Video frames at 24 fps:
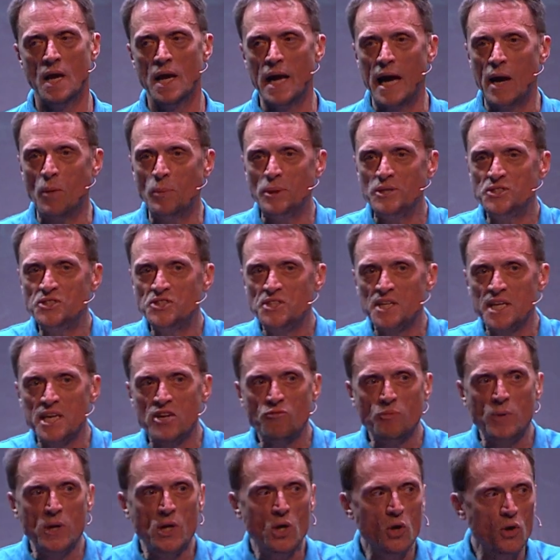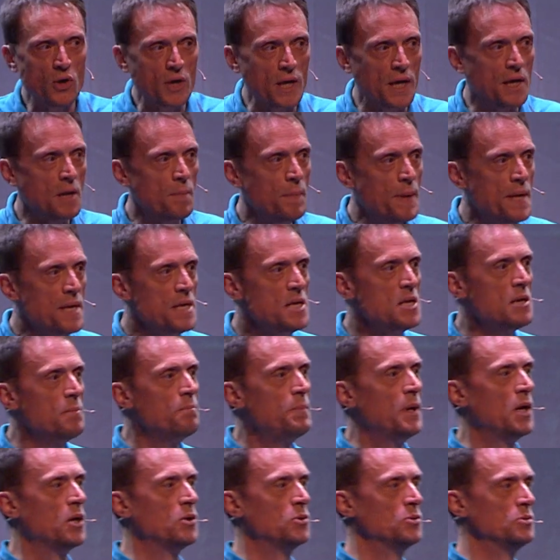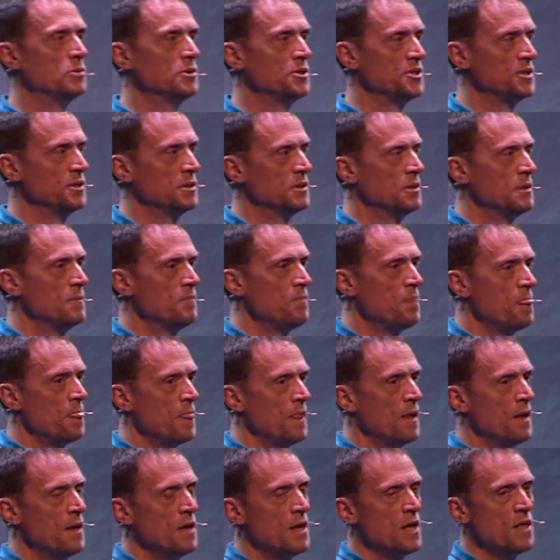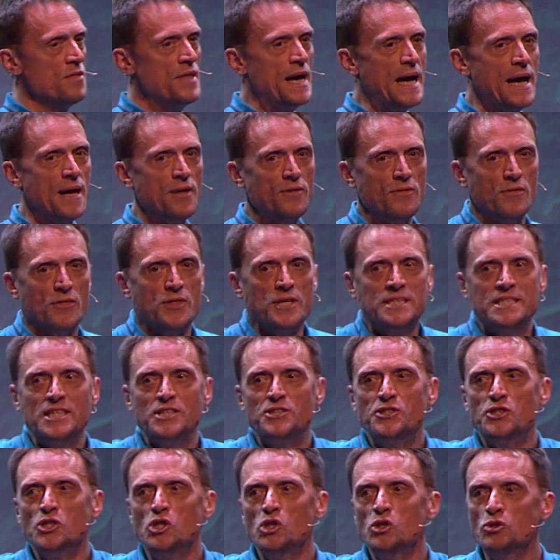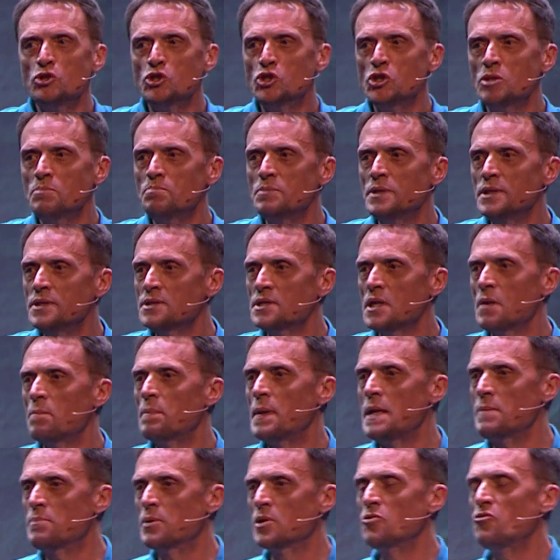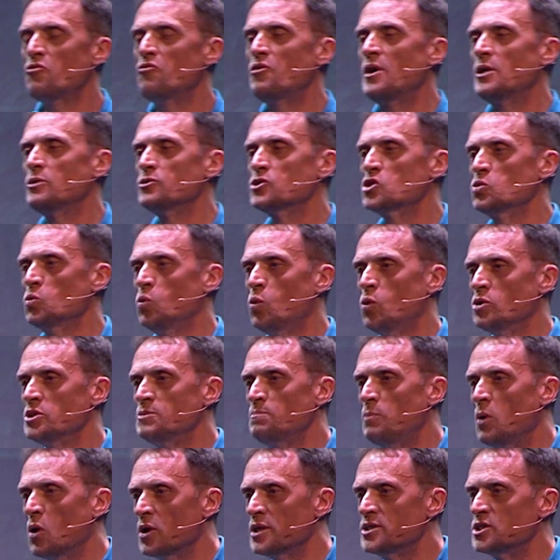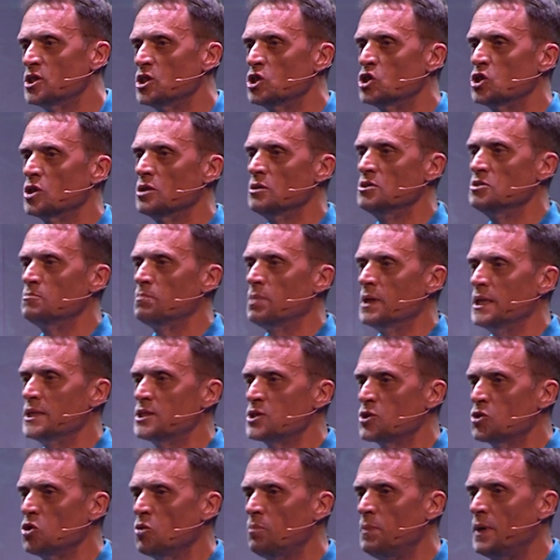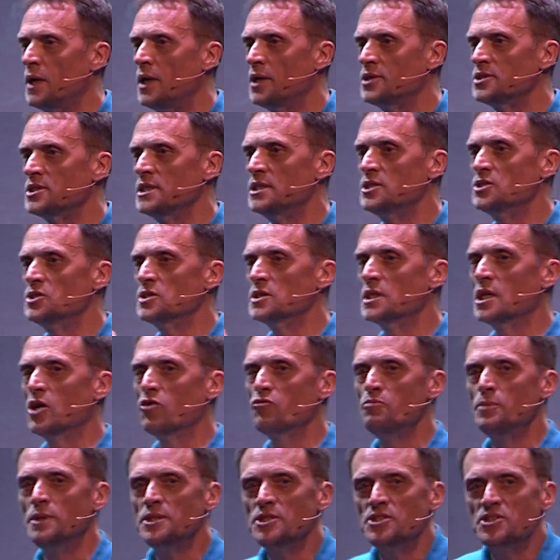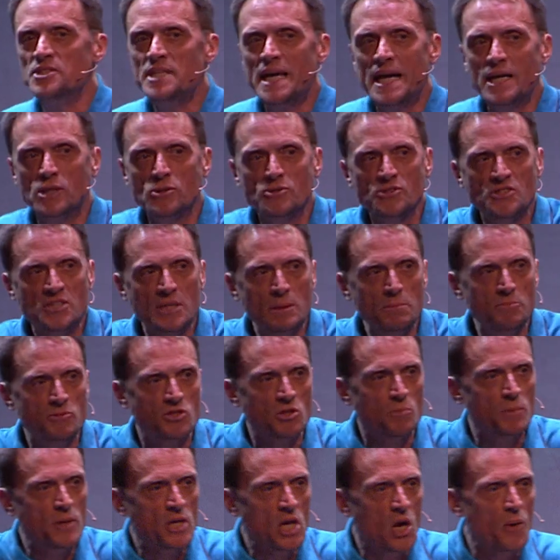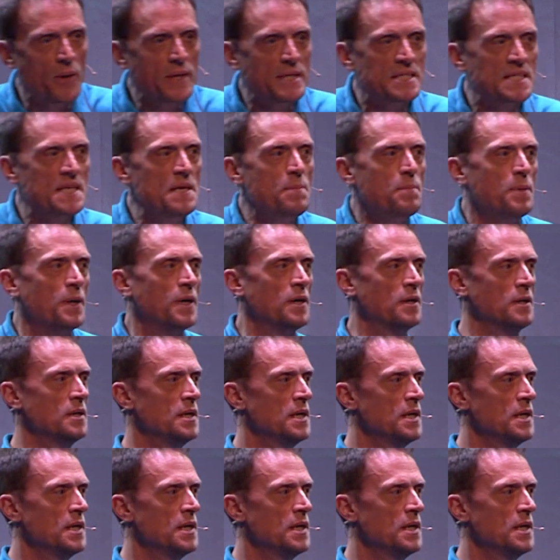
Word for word: And we see, if we look at opinion polls, that the disillusionment that people have felt towards politicians, political parties, and governments now seems to be going deeper